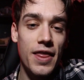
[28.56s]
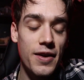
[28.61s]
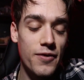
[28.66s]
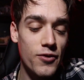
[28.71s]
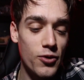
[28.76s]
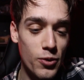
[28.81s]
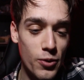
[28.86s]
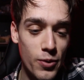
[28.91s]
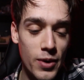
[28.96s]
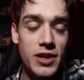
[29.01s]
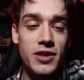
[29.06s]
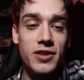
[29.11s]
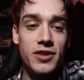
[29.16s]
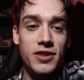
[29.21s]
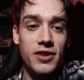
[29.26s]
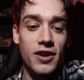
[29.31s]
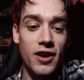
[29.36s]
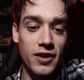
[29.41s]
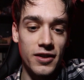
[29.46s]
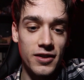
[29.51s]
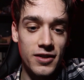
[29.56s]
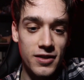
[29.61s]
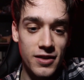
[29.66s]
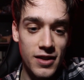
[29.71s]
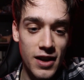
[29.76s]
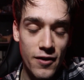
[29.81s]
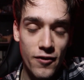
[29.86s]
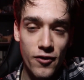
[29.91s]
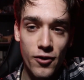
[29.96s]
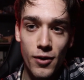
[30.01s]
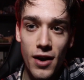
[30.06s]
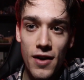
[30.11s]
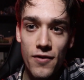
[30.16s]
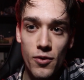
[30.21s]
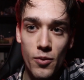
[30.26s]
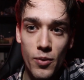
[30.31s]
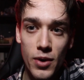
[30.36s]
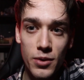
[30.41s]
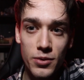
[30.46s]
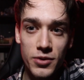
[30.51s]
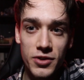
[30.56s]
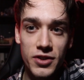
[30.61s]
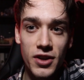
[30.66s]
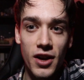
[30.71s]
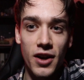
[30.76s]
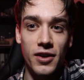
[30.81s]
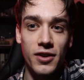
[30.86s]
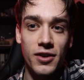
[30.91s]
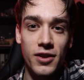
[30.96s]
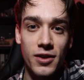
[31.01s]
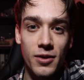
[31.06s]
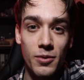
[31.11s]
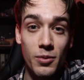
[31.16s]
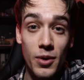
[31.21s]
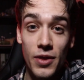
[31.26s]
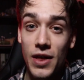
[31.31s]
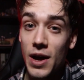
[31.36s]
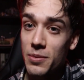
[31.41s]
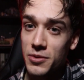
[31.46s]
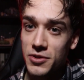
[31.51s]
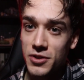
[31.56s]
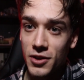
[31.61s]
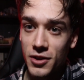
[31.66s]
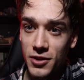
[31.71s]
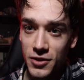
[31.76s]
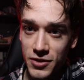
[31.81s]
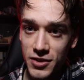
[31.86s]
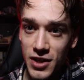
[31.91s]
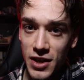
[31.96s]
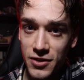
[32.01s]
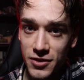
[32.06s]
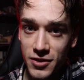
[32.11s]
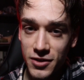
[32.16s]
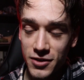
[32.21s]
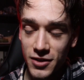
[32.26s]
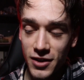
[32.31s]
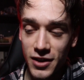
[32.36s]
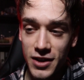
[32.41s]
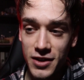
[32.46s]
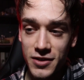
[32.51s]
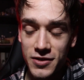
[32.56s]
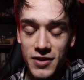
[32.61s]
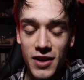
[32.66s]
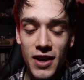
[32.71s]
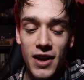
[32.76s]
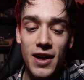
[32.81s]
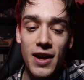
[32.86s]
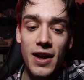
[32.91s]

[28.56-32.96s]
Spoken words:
They've always sucked. They forever will suck. Well, that was the consensus at least.